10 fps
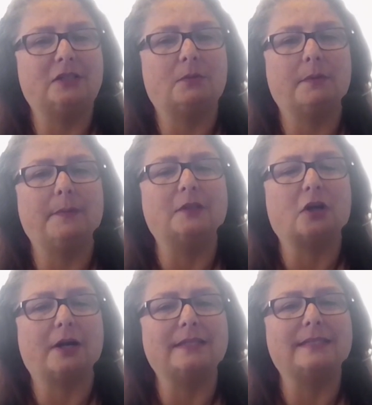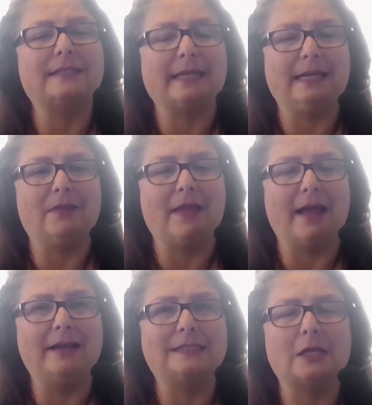So when we start seeing
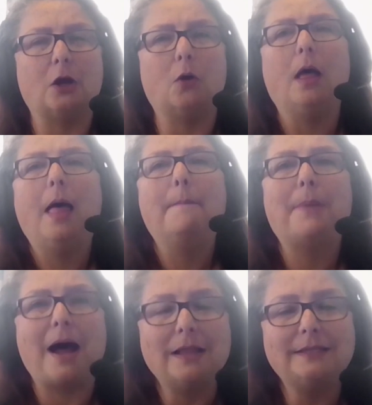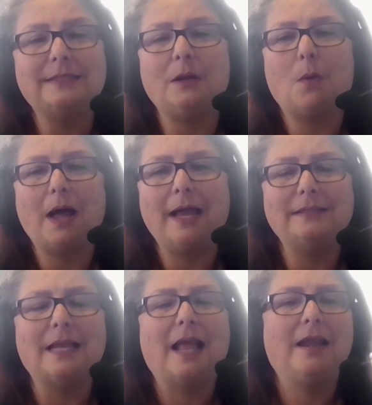that, so policy
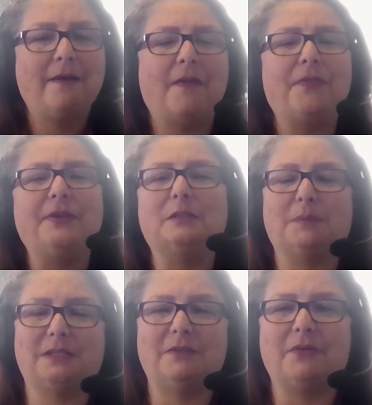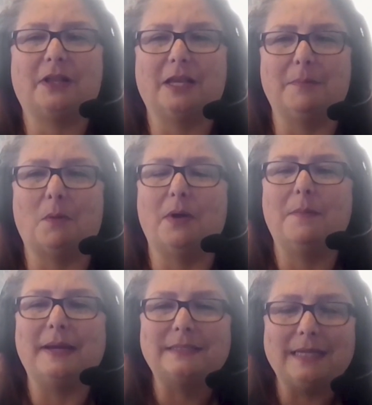wise, nothing specifically, but what
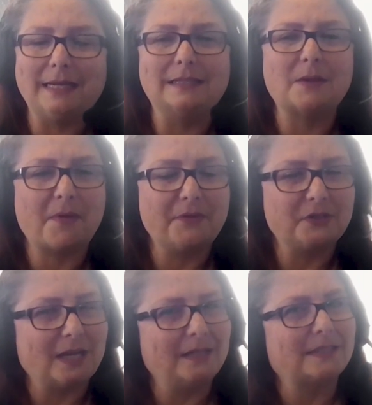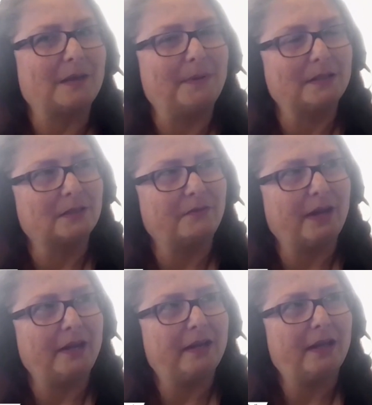am I seeing in some other states like
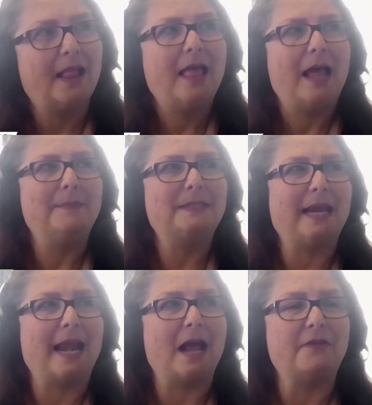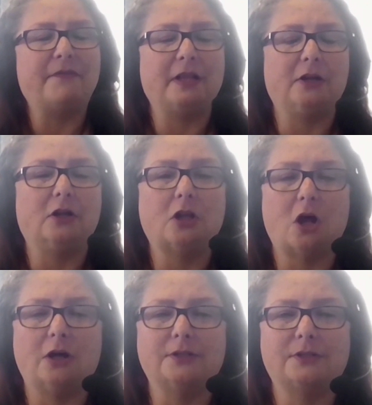Pennsylvania? I'm seeing how the filial
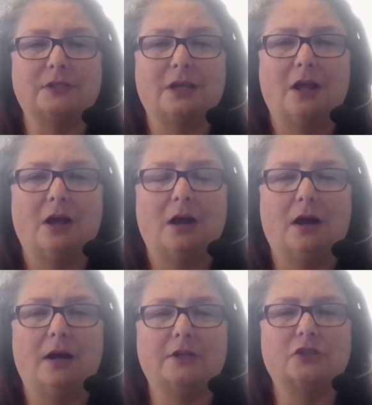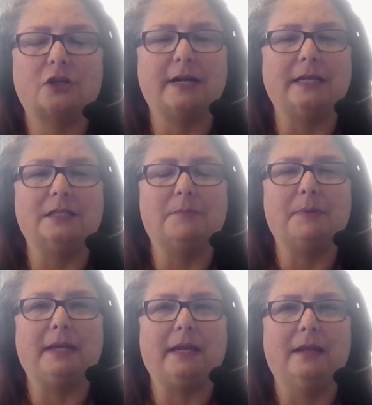laws are starting to
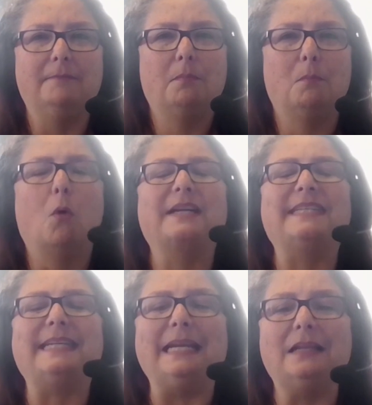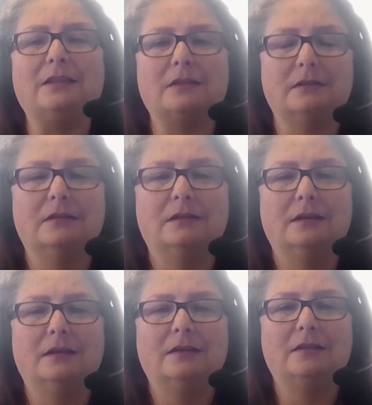be more teeth
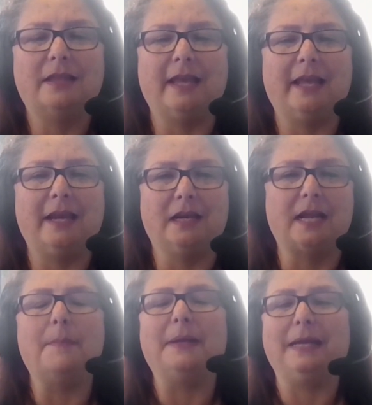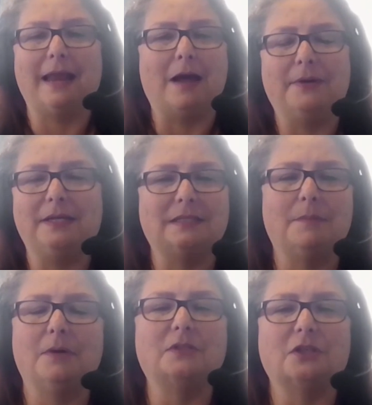than gumming how it is in
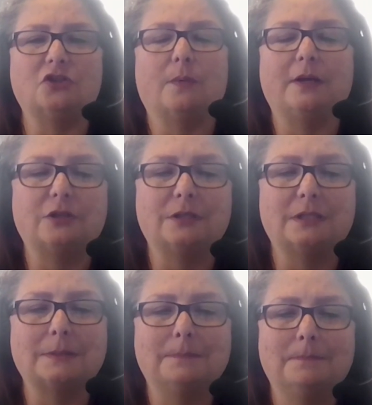most situations.